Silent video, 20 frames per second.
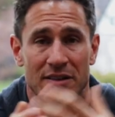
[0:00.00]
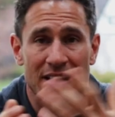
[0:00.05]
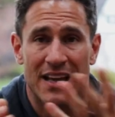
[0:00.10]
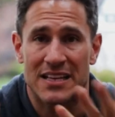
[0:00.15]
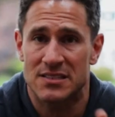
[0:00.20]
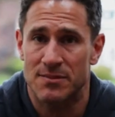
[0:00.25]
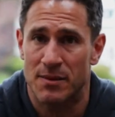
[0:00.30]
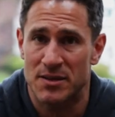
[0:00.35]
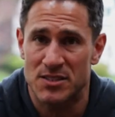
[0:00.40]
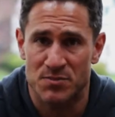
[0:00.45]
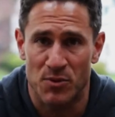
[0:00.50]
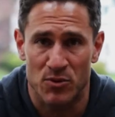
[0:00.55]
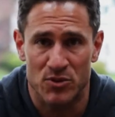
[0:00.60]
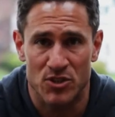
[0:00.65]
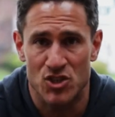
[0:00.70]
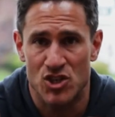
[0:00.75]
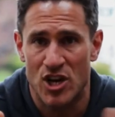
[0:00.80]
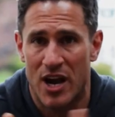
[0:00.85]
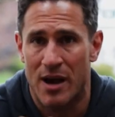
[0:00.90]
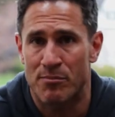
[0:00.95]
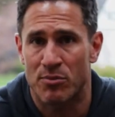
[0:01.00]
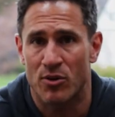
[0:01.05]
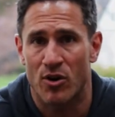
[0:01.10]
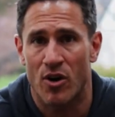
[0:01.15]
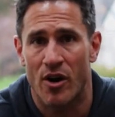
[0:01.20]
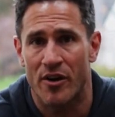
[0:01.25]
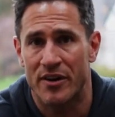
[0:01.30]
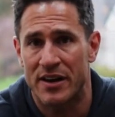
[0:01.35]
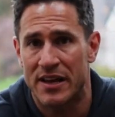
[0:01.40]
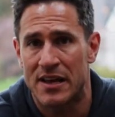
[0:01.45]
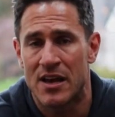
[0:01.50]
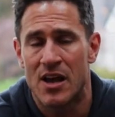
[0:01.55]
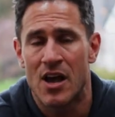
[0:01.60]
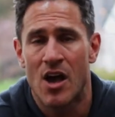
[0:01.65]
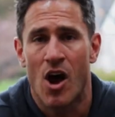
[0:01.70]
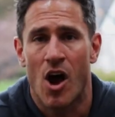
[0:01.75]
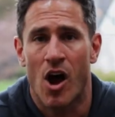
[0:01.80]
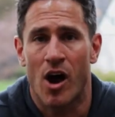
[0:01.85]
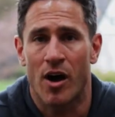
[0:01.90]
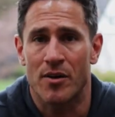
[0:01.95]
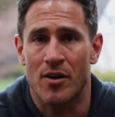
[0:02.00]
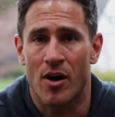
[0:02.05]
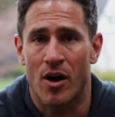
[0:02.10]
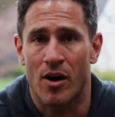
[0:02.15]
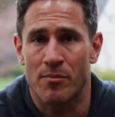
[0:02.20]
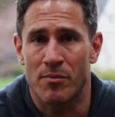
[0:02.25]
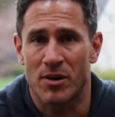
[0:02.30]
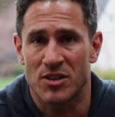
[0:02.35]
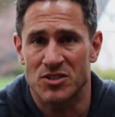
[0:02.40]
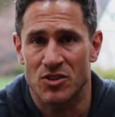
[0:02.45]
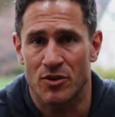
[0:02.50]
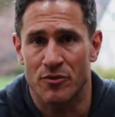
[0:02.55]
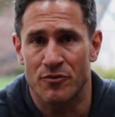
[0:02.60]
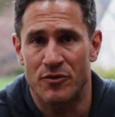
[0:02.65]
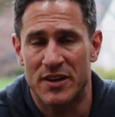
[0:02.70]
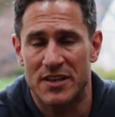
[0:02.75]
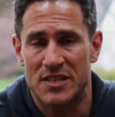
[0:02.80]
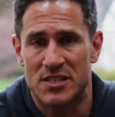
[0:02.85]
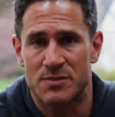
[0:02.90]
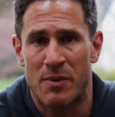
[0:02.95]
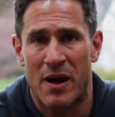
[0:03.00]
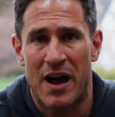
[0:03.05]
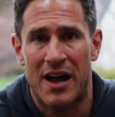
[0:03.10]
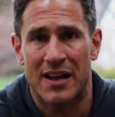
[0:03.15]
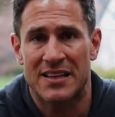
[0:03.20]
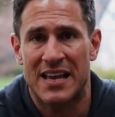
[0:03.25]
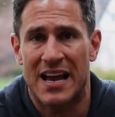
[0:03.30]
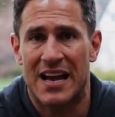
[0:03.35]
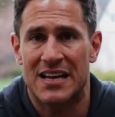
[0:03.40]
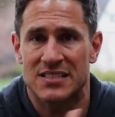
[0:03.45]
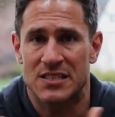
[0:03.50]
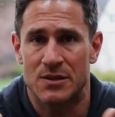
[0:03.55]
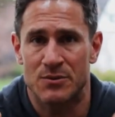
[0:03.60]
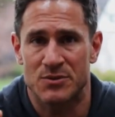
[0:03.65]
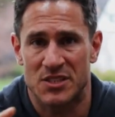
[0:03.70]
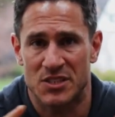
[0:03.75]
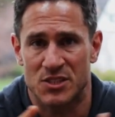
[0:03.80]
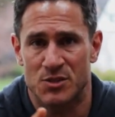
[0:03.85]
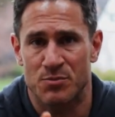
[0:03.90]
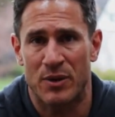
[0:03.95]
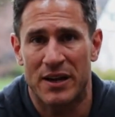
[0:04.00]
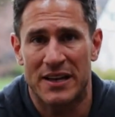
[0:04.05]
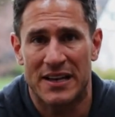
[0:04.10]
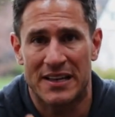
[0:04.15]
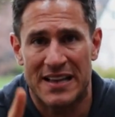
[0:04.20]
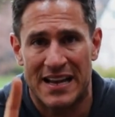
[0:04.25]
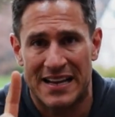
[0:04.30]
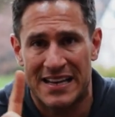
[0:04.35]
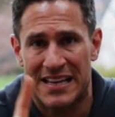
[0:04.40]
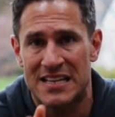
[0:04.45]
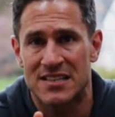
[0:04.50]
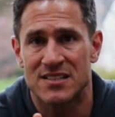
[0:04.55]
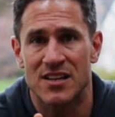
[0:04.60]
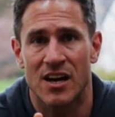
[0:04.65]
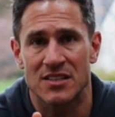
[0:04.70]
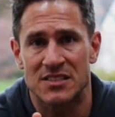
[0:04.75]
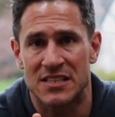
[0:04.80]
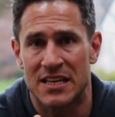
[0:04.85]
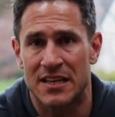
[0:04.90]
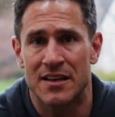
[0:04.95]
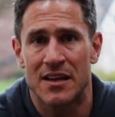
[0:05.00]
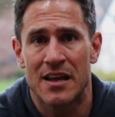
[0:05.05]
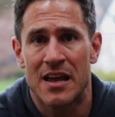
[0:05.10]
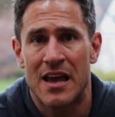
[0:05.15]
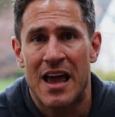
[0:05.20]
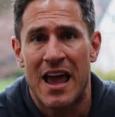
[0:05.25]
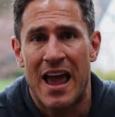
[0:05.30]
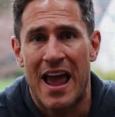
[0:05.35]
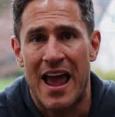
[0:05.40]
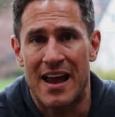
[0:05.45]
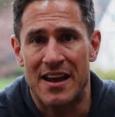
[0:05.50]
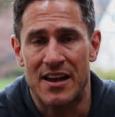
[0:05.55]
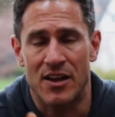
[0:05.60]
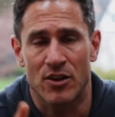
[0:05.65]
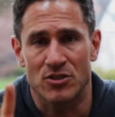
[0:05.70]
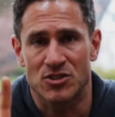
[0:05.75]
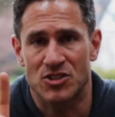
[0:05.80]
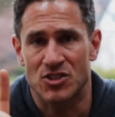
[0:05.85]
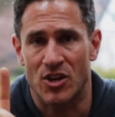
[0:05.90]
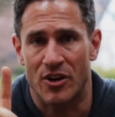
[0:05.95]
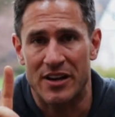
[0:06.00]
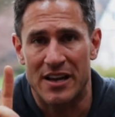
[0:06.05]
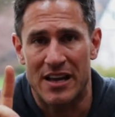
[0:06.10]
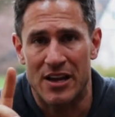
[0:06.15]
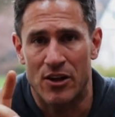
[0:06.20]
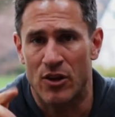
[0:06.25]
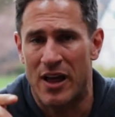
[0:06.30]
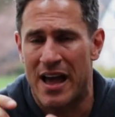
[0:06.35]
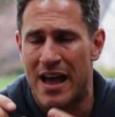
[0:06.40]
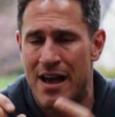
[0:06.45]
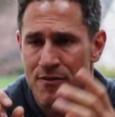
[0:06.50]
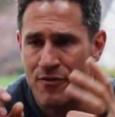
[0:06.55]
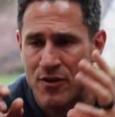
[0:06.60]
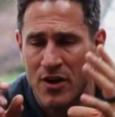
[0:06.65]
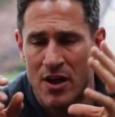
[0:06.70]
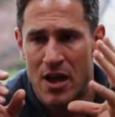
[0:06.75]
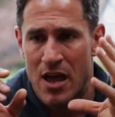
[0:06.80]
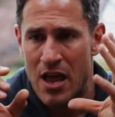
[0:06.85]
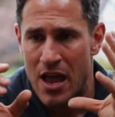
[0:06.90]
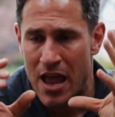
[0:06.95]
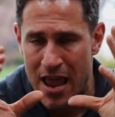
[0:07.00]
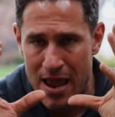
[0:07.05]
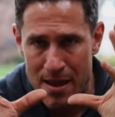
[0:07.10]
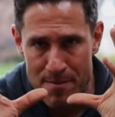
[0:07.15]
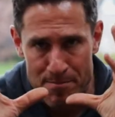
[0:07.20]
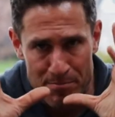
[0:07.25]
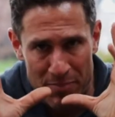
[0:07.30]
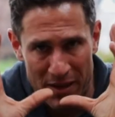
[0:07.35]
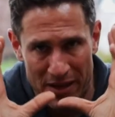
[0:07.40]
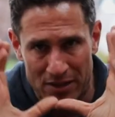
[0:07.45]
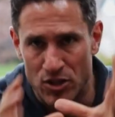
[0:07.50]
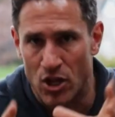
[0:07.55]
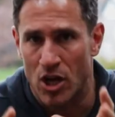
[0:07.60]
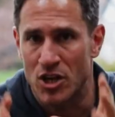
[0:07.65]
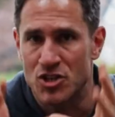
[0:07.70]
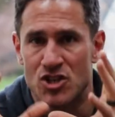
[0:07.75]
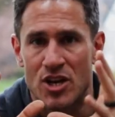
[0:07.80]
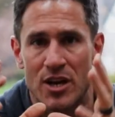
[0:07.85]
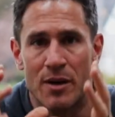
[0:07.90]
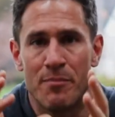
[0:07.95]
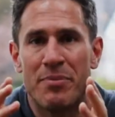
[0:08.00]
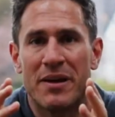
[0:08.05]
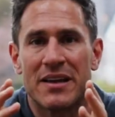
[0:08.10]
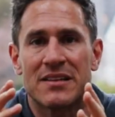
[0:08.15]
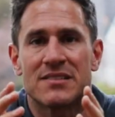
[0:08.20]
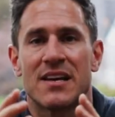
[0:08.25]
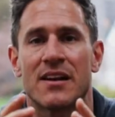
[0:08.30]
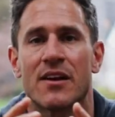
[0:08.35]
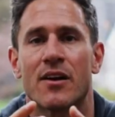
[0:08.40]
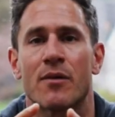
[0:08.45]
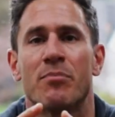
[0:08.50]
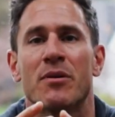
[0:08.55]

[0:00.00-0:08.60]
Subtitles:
Last time I spoke to John Berardi on our Muscle and Fitness podcast, he was explaining that he does it, and he'll have a big lunch and a big dinner.